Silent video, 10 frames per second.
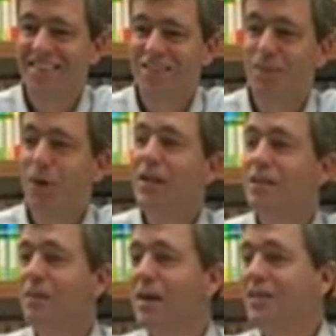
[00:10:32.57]
to bring the
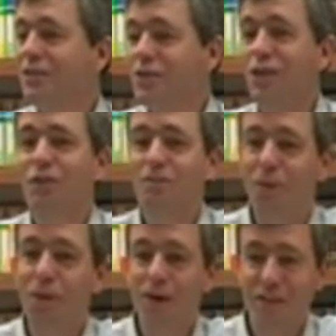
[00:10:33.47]
man to certain
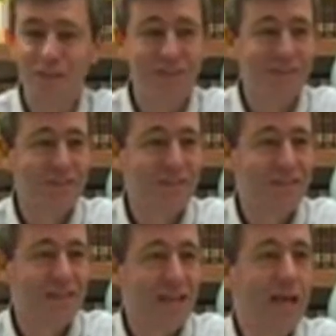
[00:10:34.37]
points.
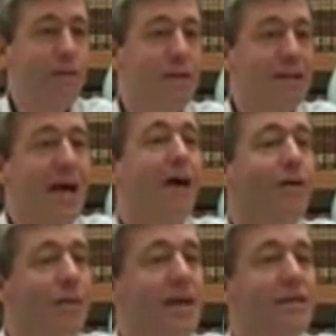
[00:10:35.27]
He will allow a
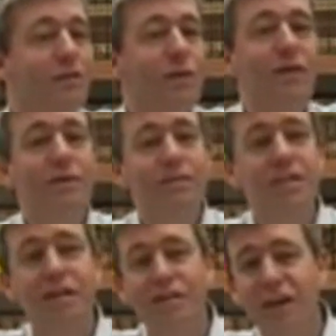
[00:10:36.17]
man to wear
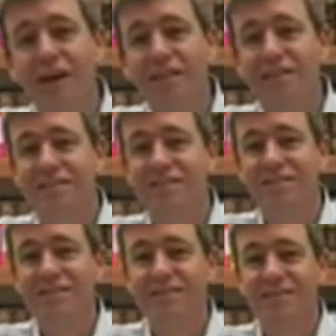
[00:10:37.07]
himself out.
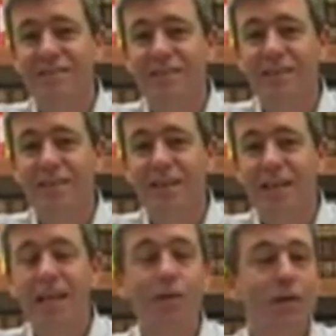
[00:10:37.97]

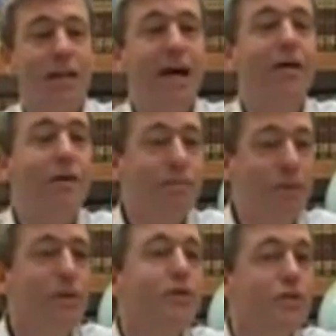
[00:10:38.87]
He will allow a
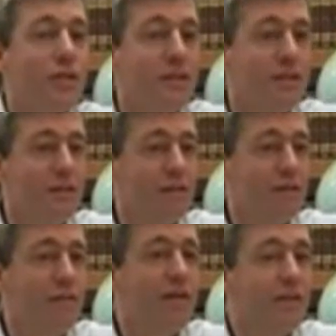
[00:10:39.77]
person
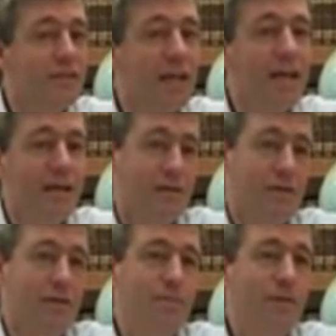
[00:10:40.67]

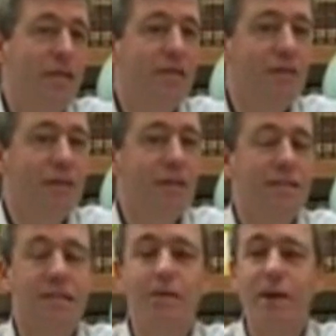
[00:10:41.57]
pharisaical and believing that
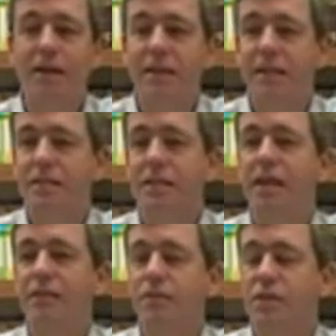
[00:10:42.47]
somehow they can
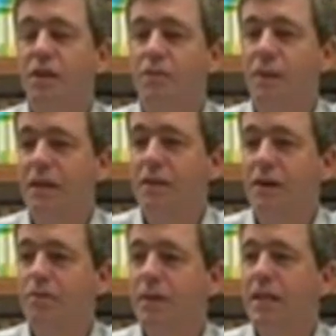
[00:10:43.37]
save themselves by their
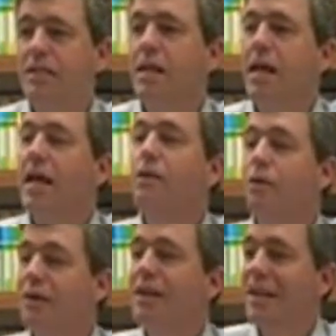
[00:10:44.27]
own means. He will